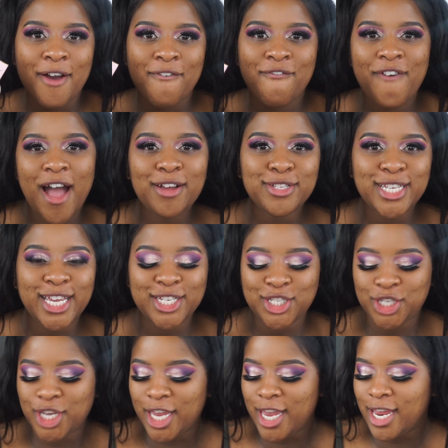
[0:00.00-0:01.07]

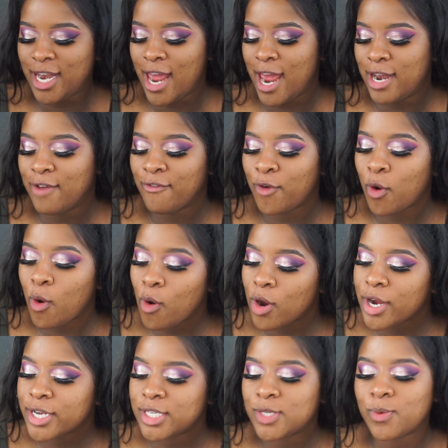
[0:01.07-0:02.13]
foundation, and of
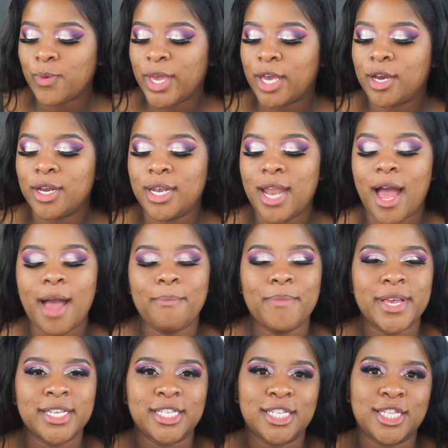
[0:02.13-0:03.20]
course we could not
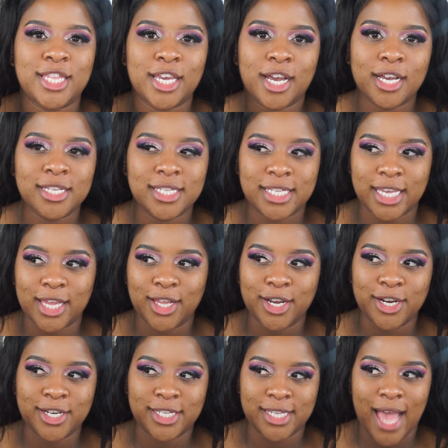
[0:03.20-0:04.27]
miss the
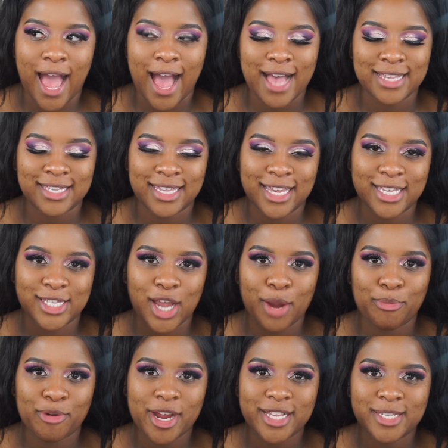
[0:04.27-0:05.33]
concealers, as these
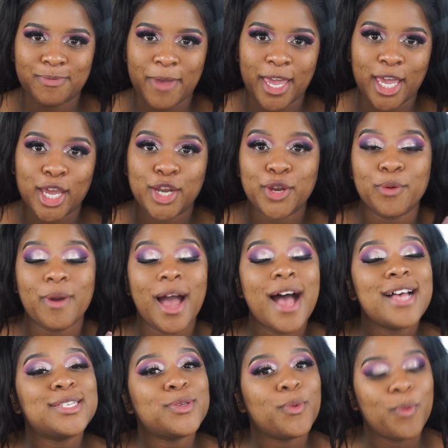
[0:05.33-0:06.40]
are brand spanking new
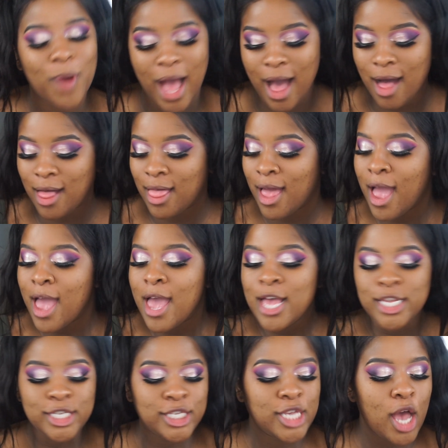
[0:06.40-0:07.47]
as well.
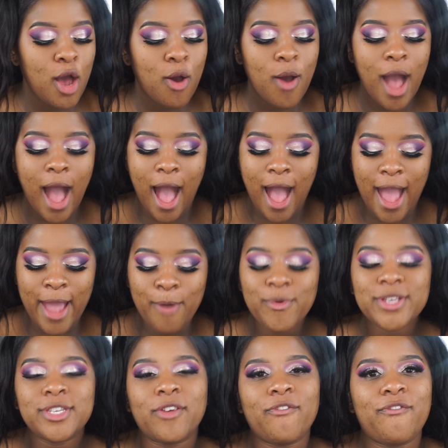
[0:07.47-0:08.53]
So I
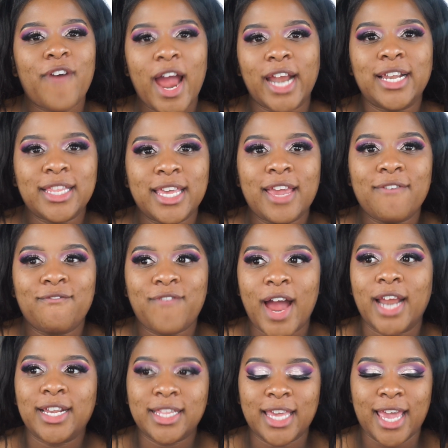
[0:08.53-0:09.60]
was finally
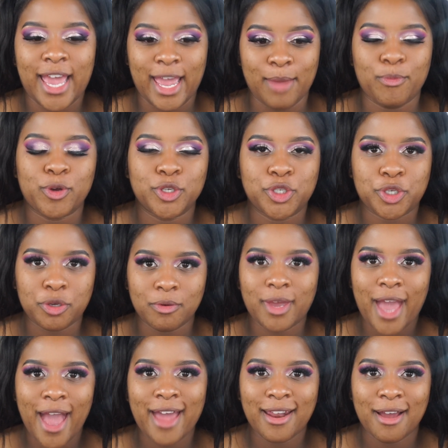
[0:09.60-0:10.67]
able to
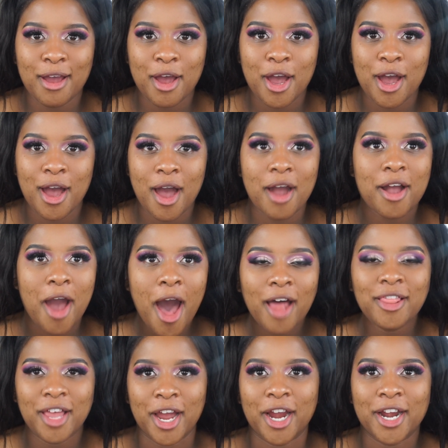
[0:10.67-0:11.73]
get a
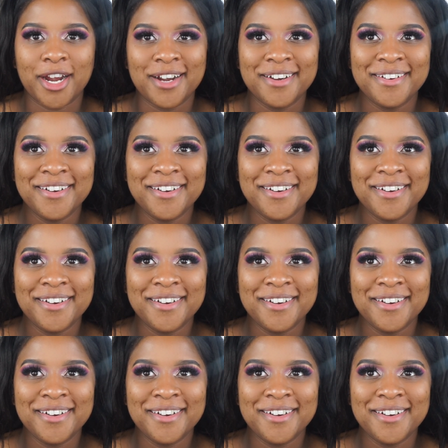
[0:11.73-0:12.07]
color